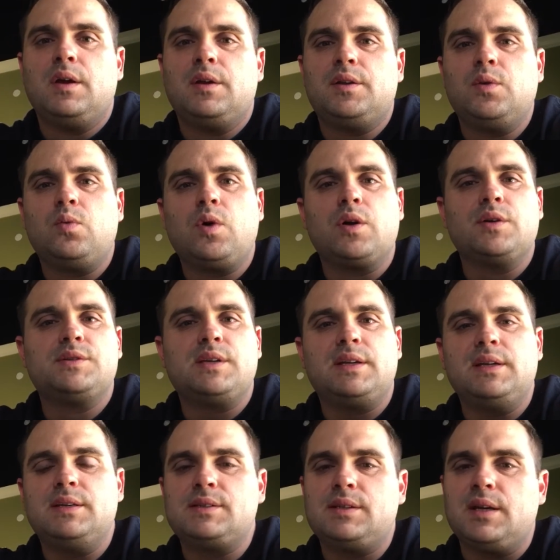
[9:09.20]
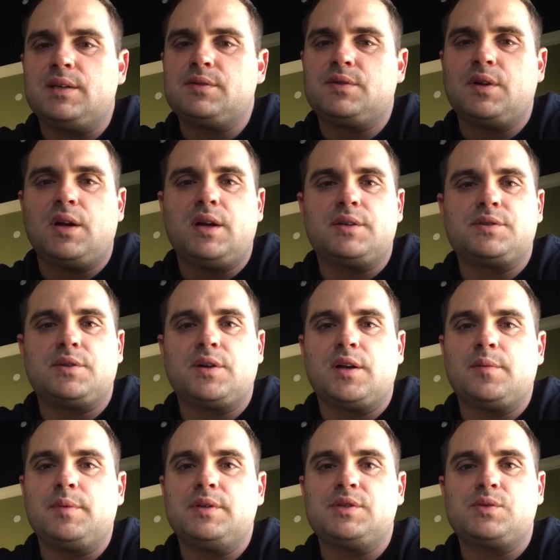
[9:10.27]
the words that He says to us are going
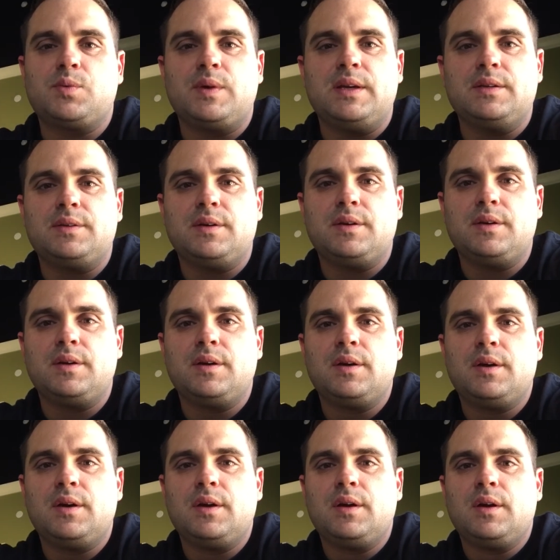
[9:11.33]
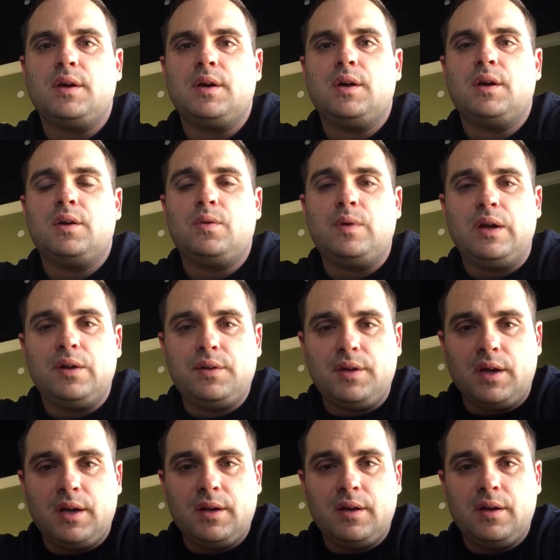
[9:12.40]
to be sweet. Well
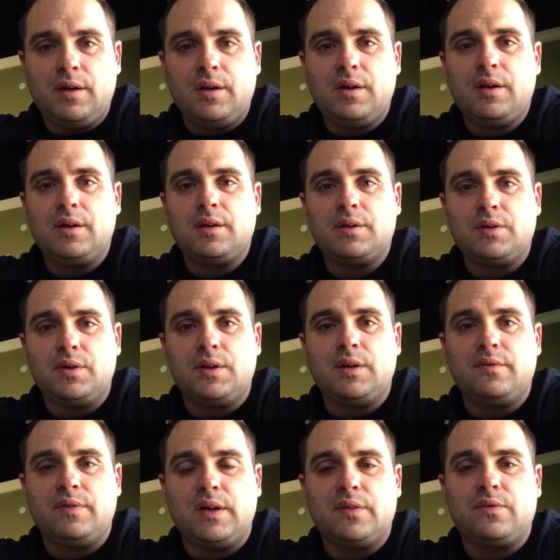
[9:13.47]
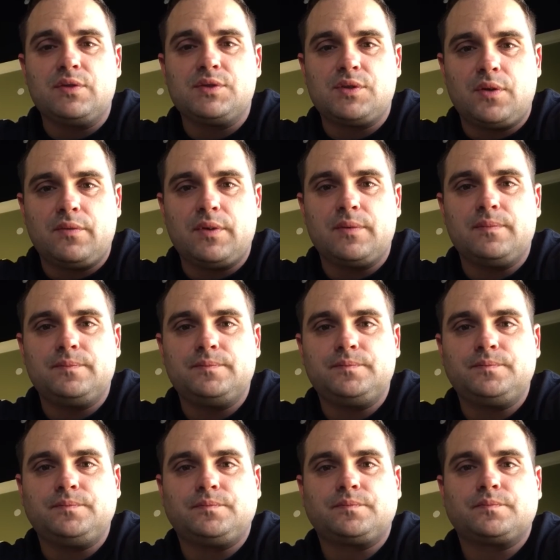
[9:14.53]
done, good and faithful servant.
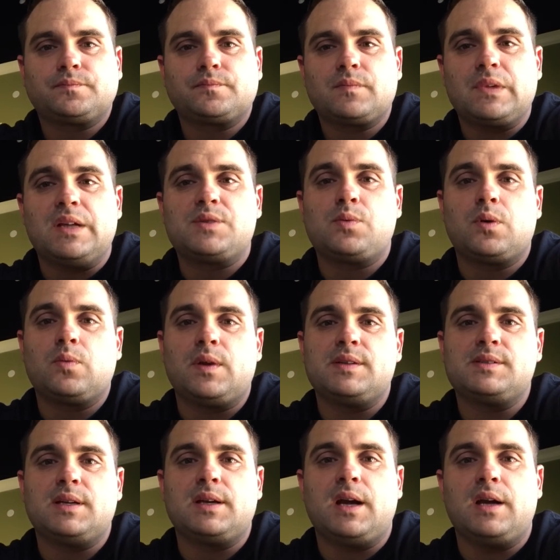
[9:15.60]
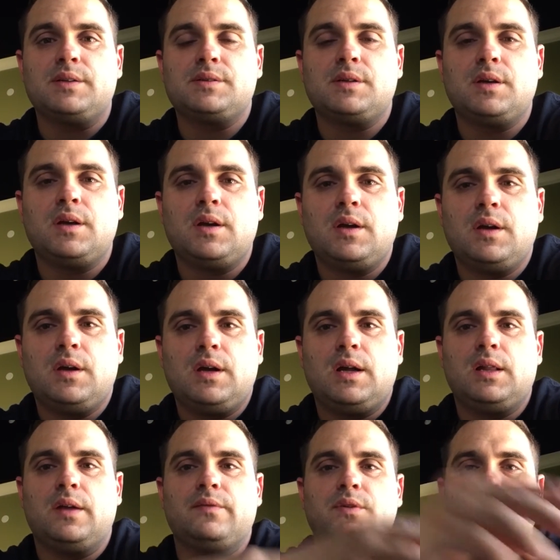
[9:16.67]
That's Word Wednesday, guys.
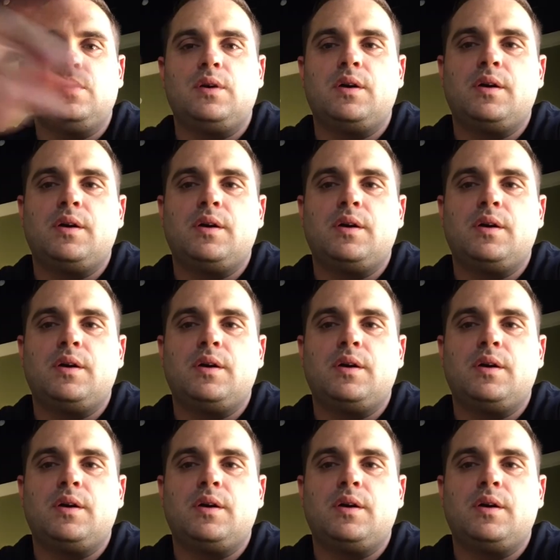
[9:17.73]
I love you.